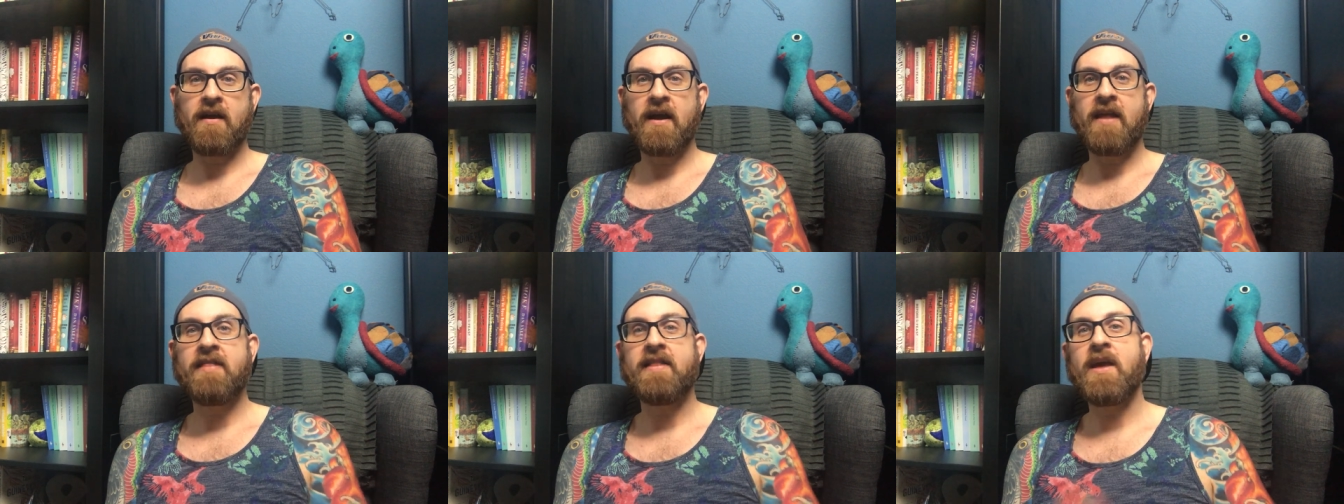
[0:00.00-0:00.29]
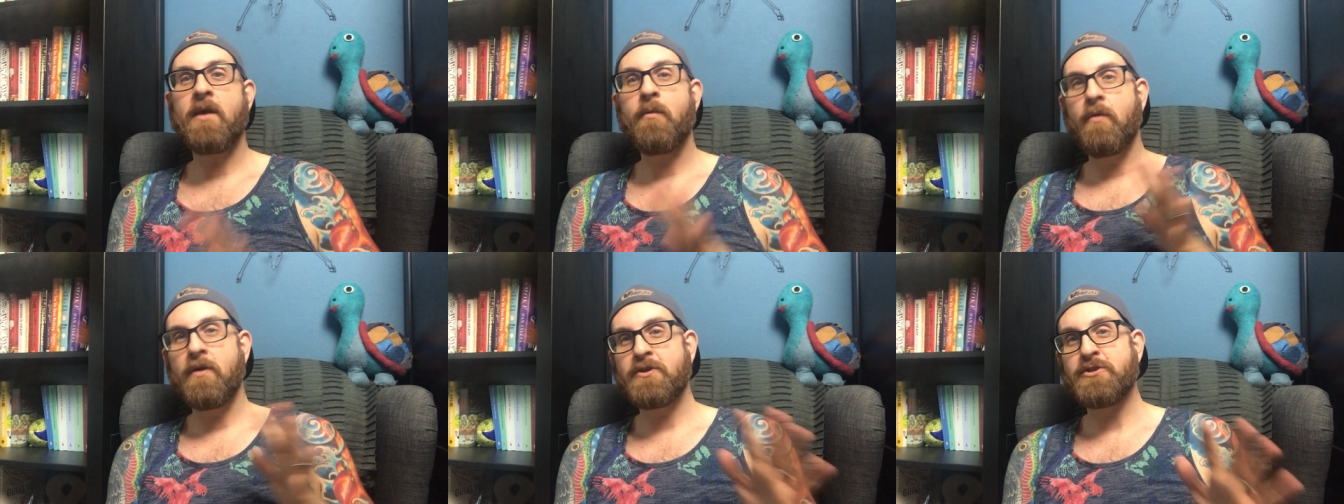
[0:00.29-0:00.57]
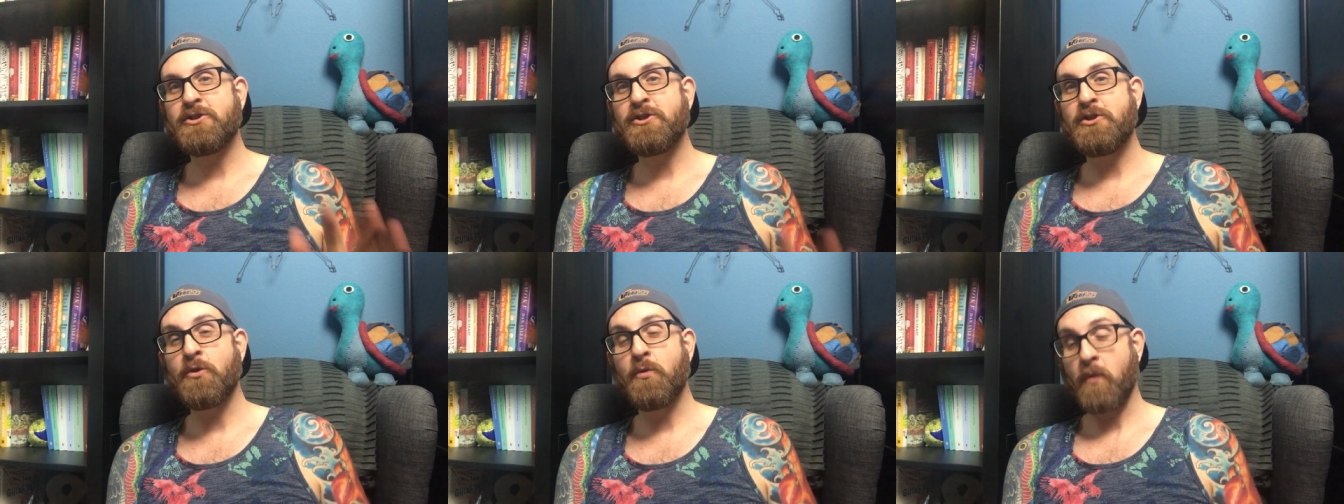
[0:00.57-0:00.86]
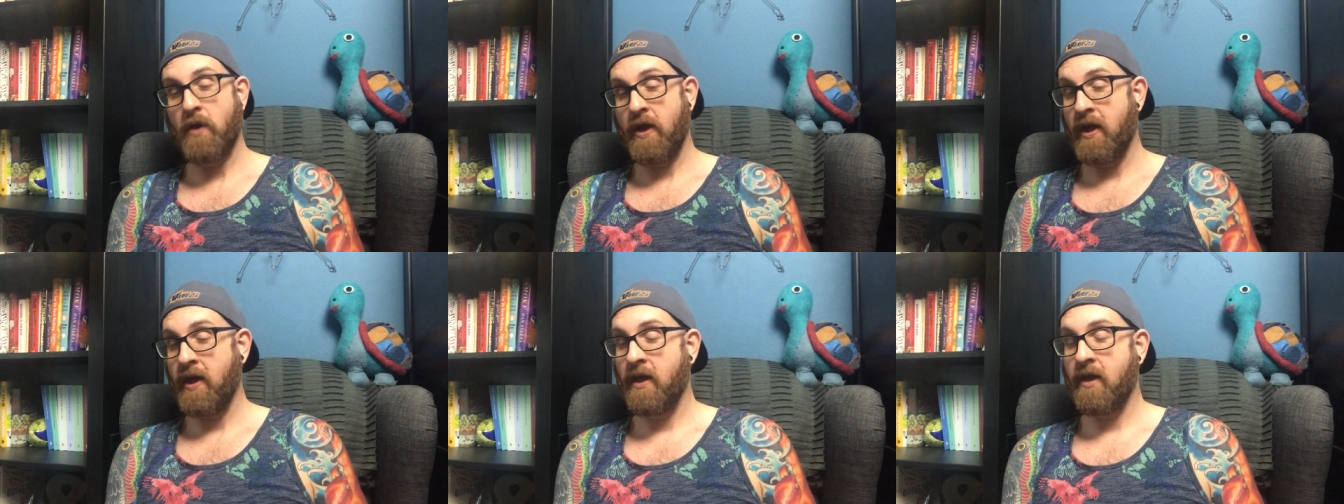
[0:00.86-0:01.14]
and they were
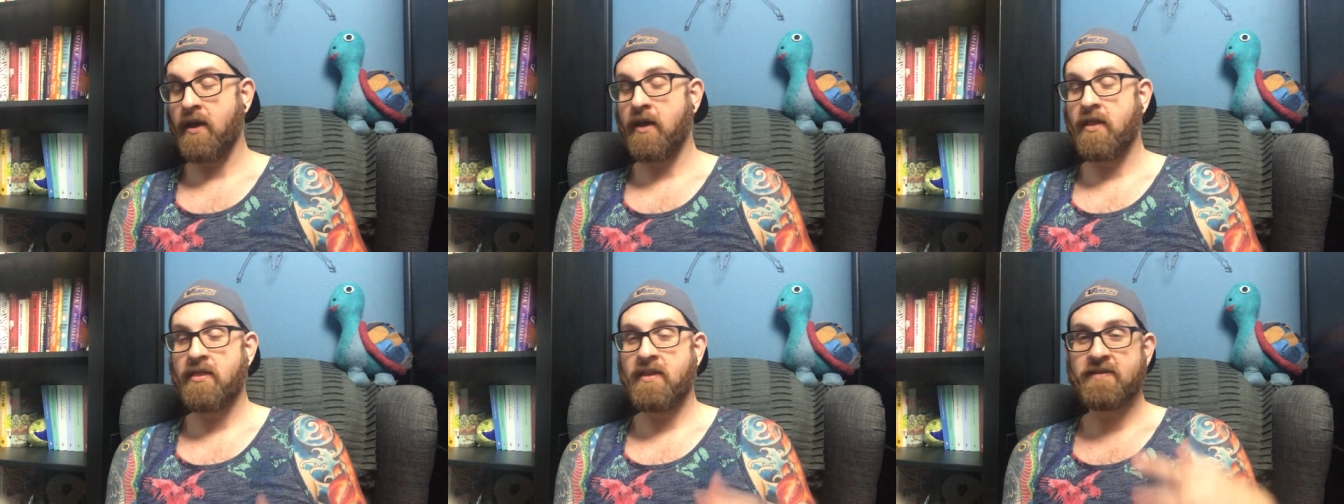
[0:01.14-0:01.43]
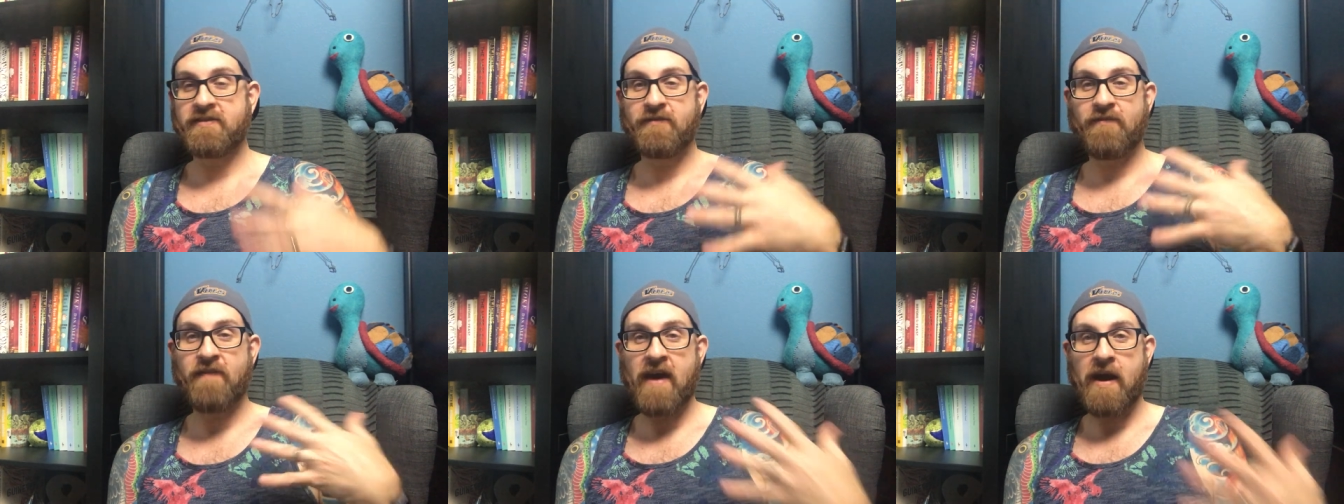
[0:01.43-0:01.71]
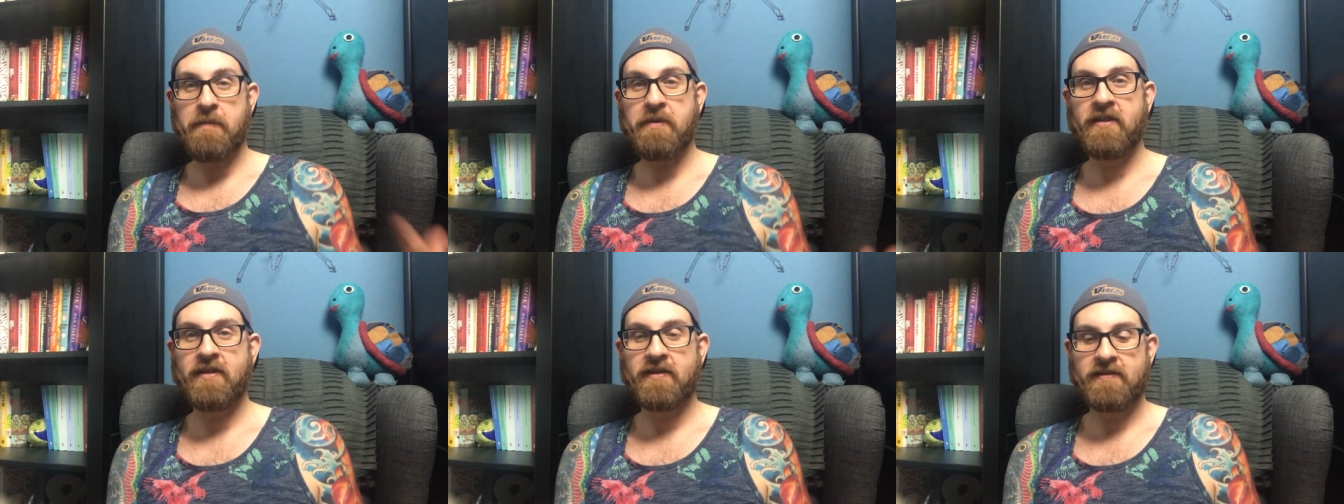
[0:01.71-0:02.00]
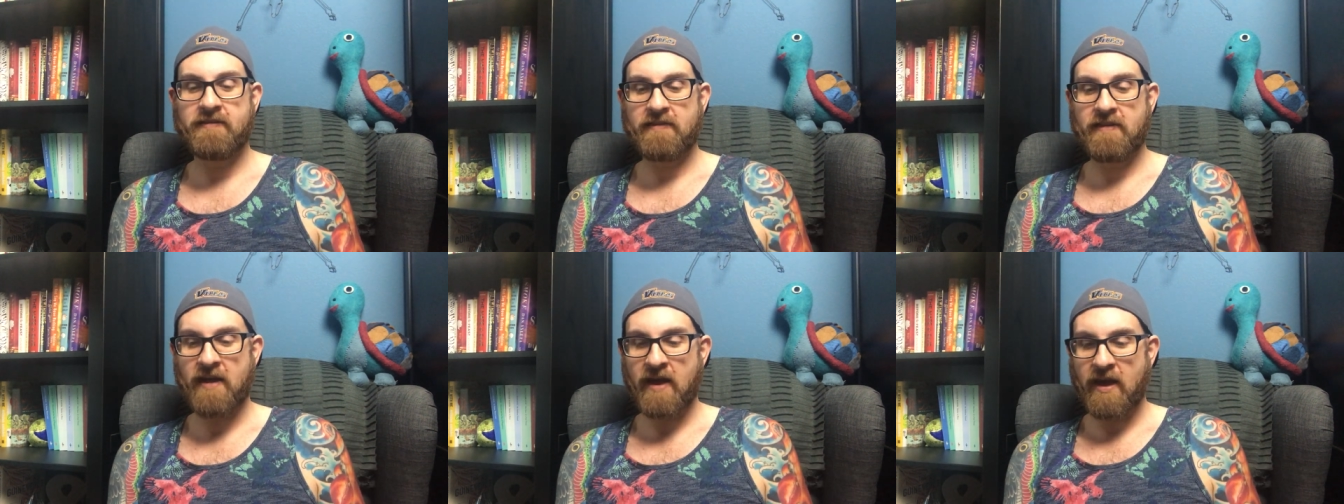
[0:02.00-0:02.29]
doing this
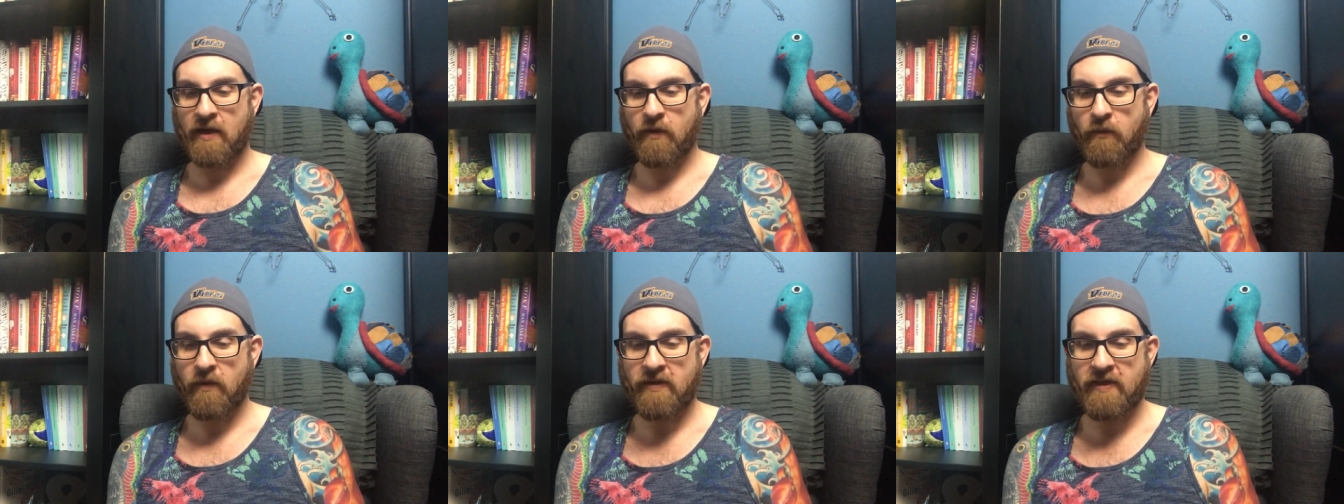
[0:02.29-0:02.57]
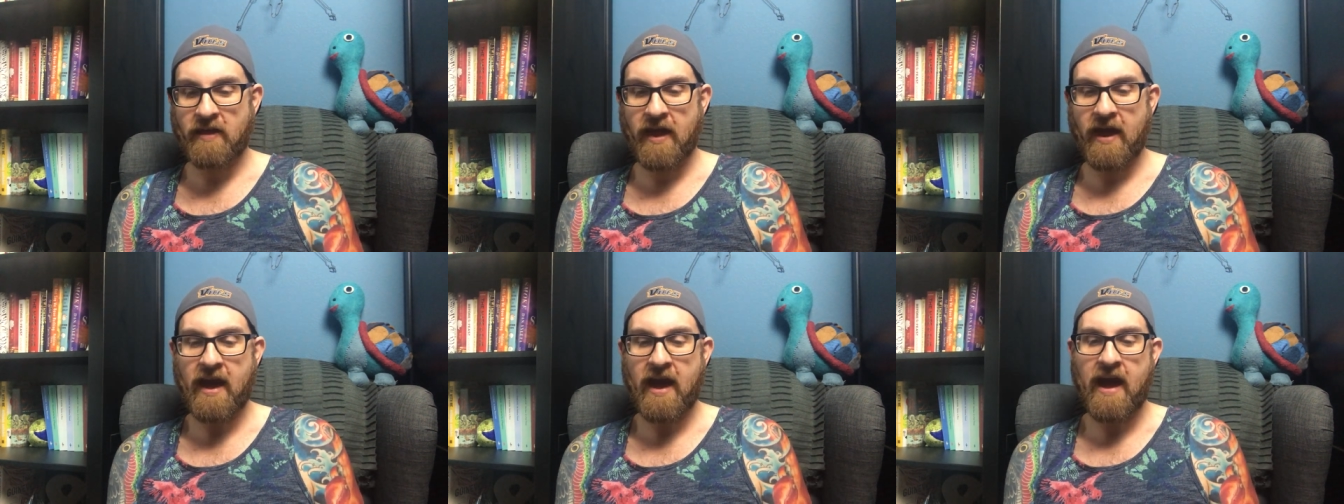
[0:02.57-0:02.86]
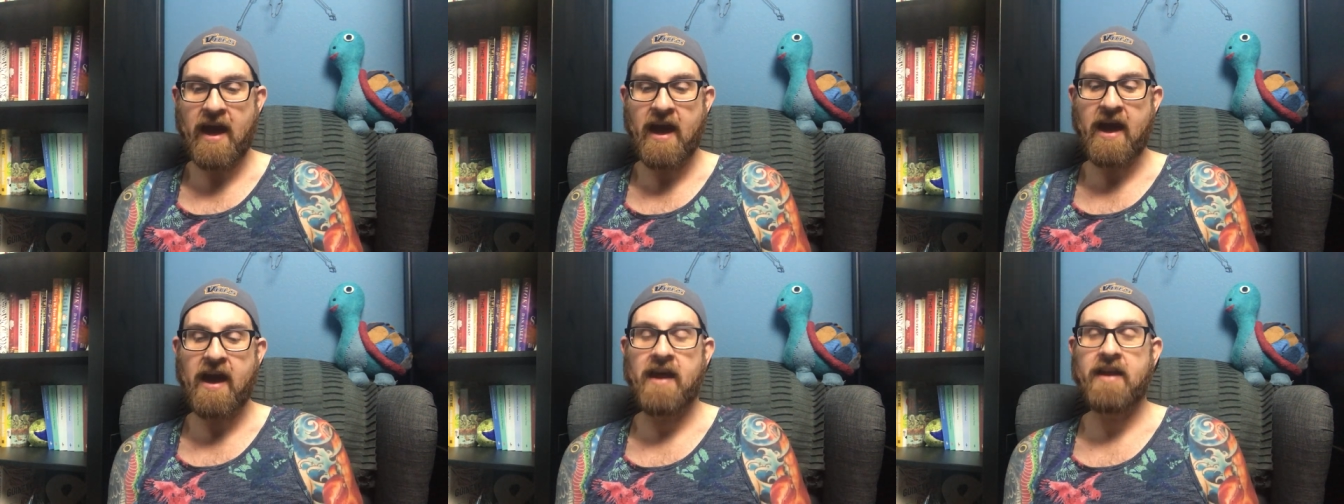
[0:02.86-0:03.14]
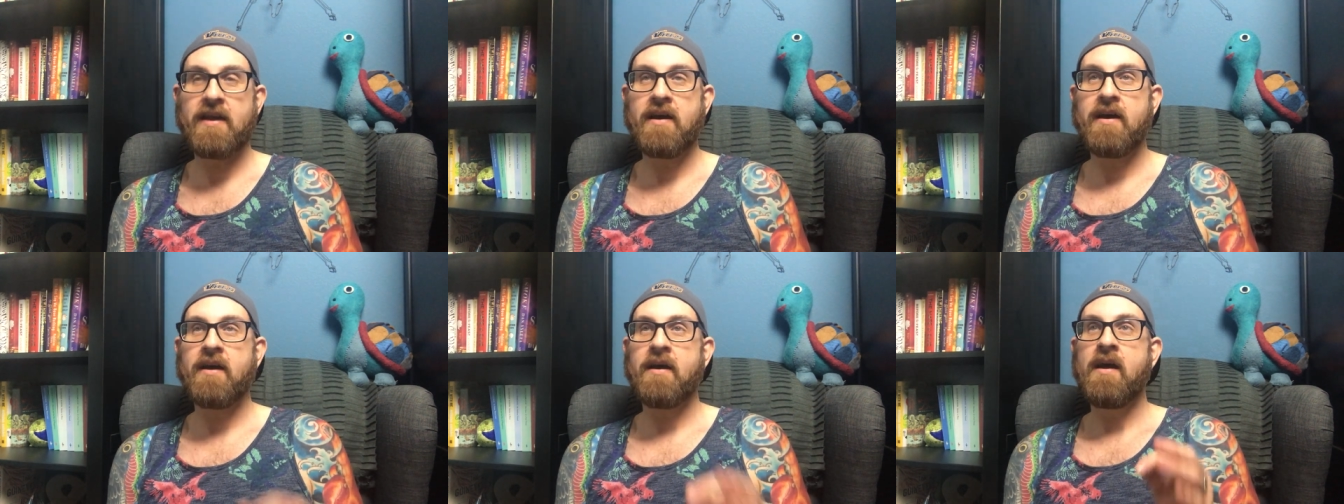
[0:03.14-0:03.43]
fabulous thing where they
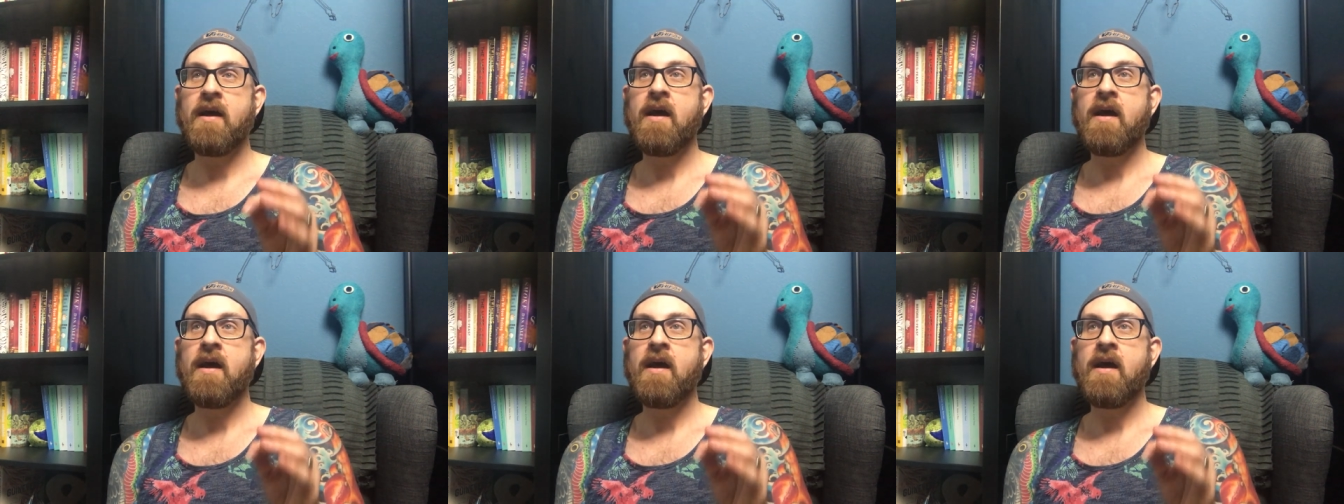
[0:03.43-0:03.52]
had